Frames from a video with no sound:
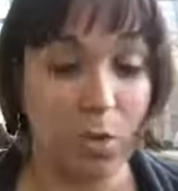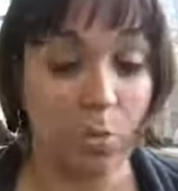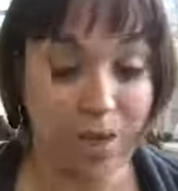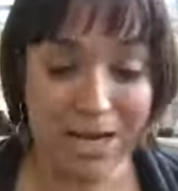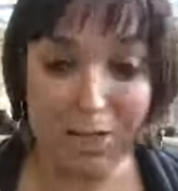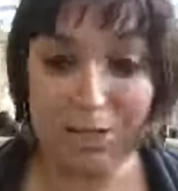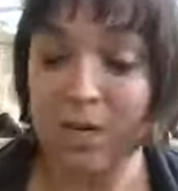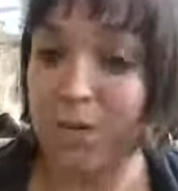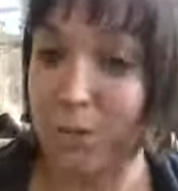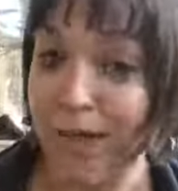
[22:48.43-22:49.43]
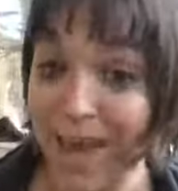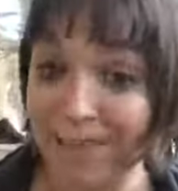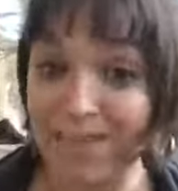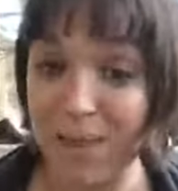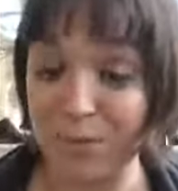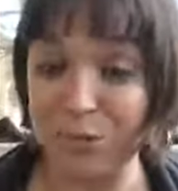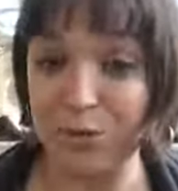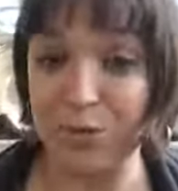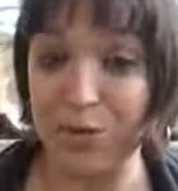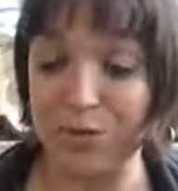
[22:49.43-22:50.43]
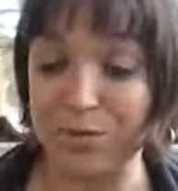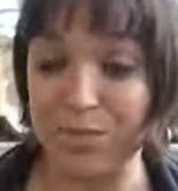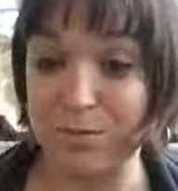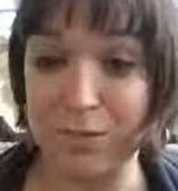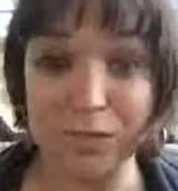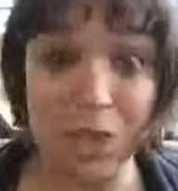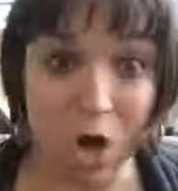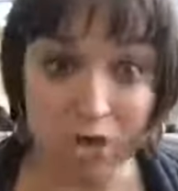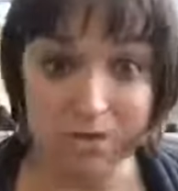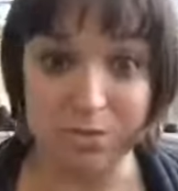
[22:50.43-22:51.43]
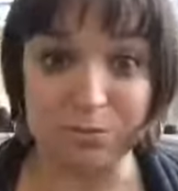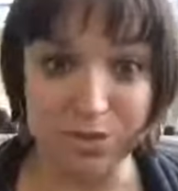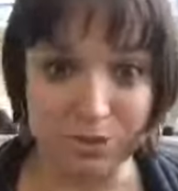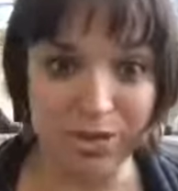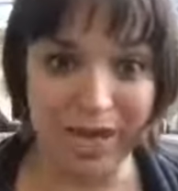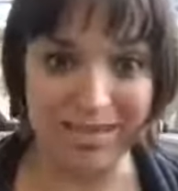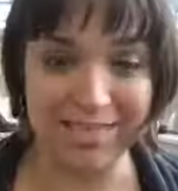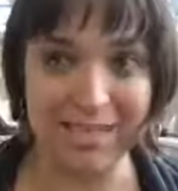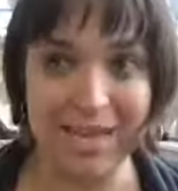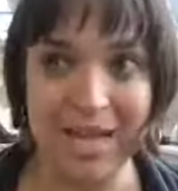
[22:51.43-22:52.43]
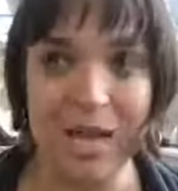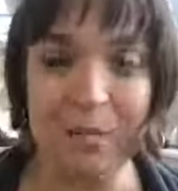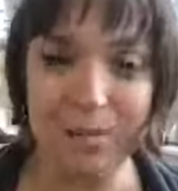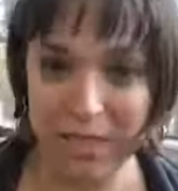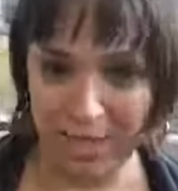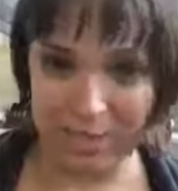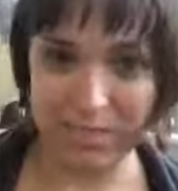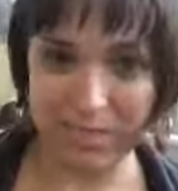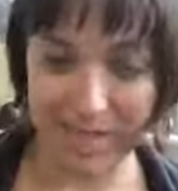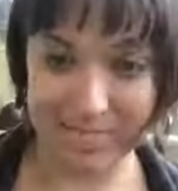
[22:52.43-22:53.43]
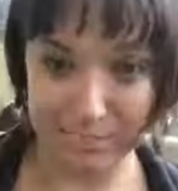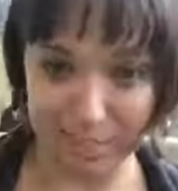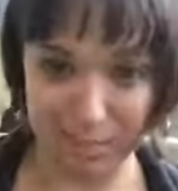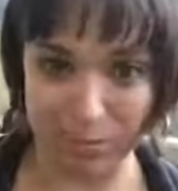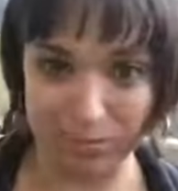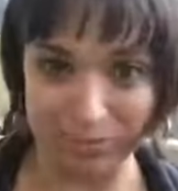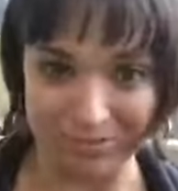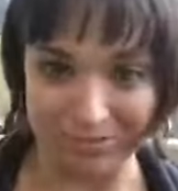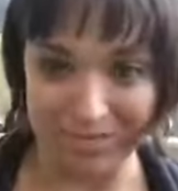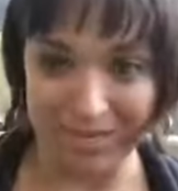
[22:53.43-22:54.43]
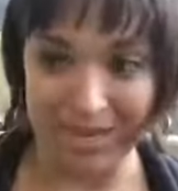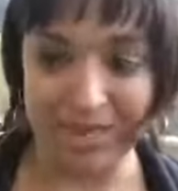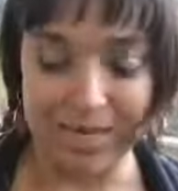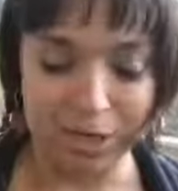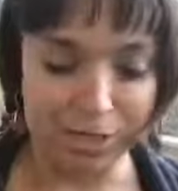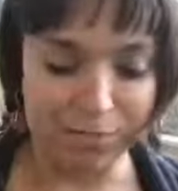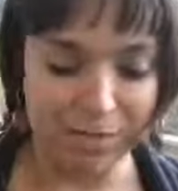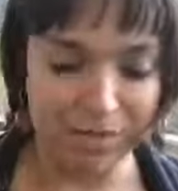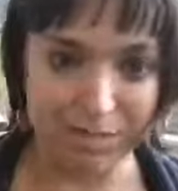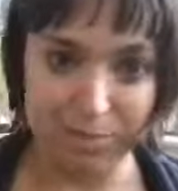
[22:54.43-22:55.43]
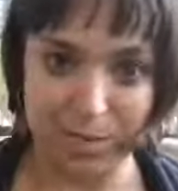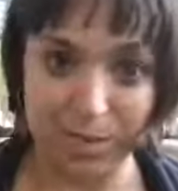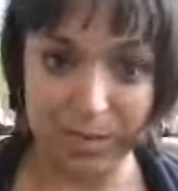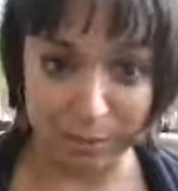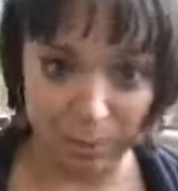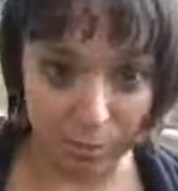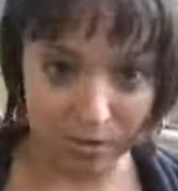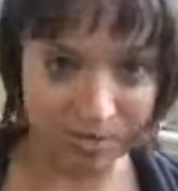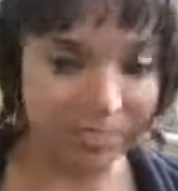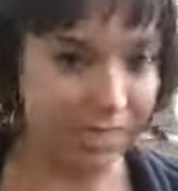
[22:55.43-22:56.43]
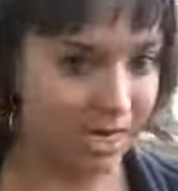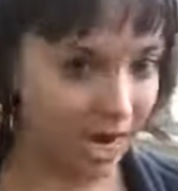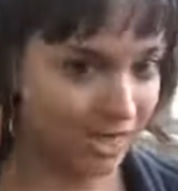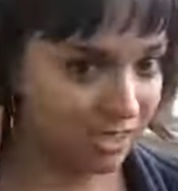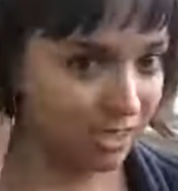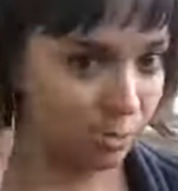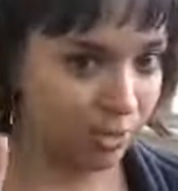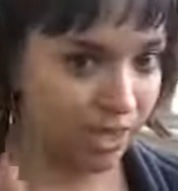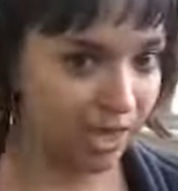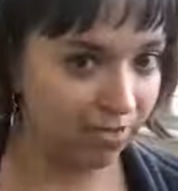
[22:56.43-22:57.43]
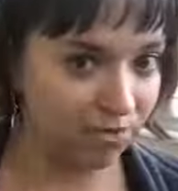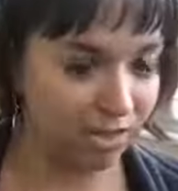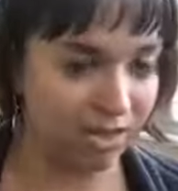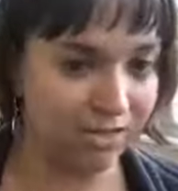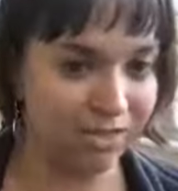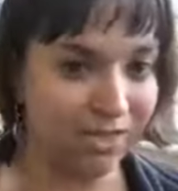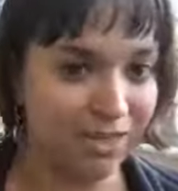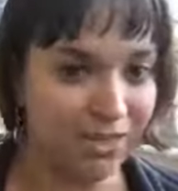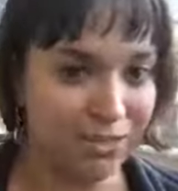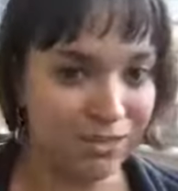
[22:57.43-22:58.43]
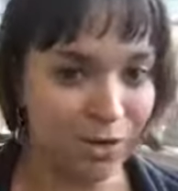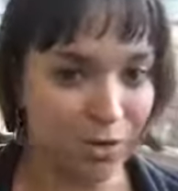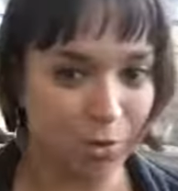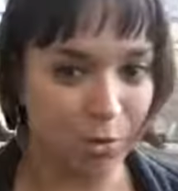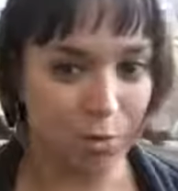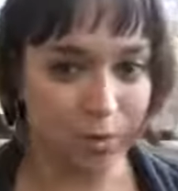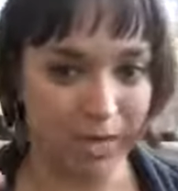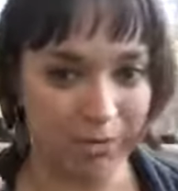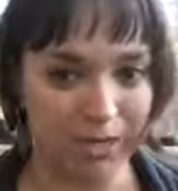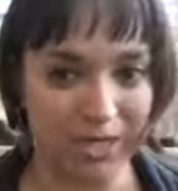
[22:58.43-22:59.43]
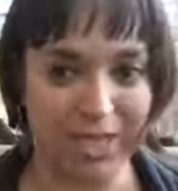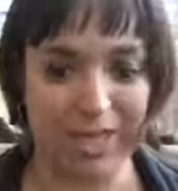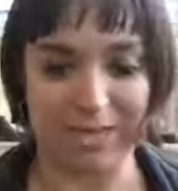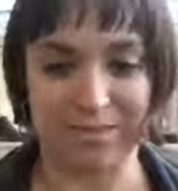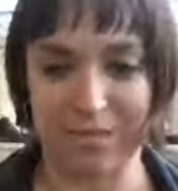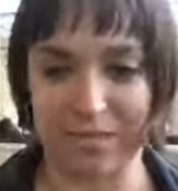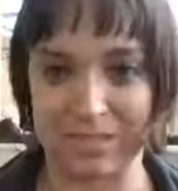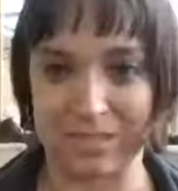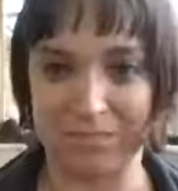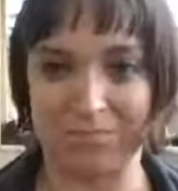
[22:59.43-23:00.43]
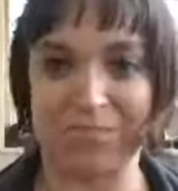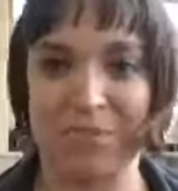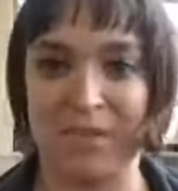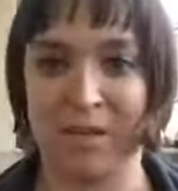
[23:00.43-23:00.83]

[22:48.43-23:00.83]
So make sure if you have the opportunity to use images, awesome, do that. But keep the slides minimal. They're just meant to be a support, not to display everything. So play with it in that sense.